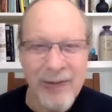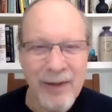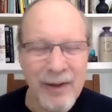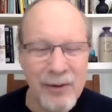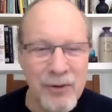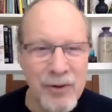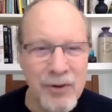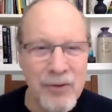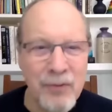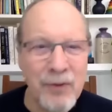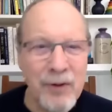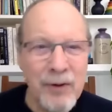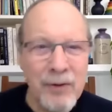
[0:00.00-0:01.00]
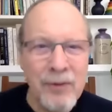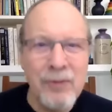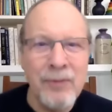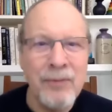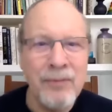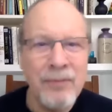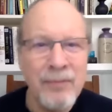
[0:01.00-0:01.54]
and just feel
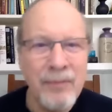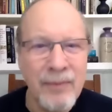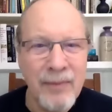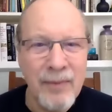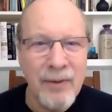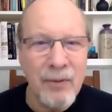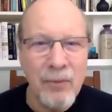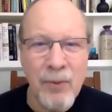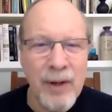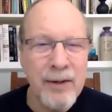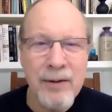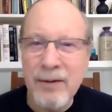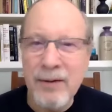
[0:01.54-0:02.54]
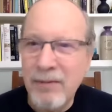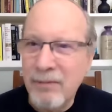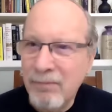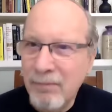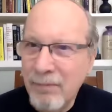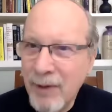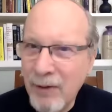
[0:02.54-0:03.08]
the weight
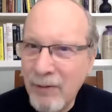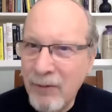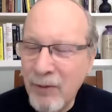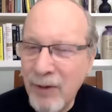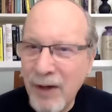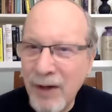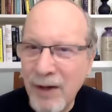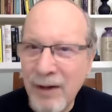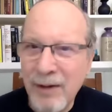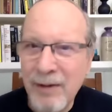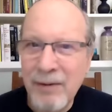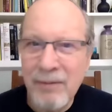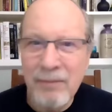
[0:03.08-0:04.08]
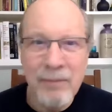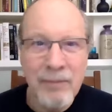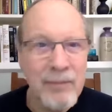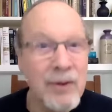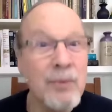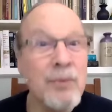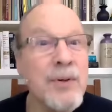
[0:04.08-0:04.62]
of your head,
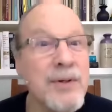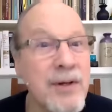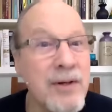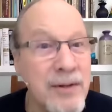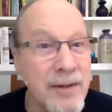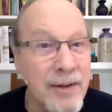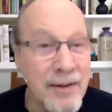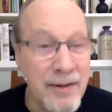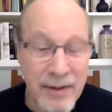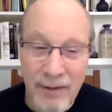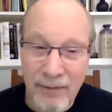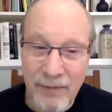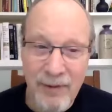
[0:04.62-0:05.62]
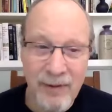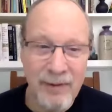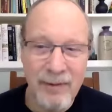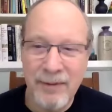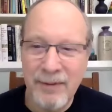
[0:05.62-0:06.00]
the resistance even.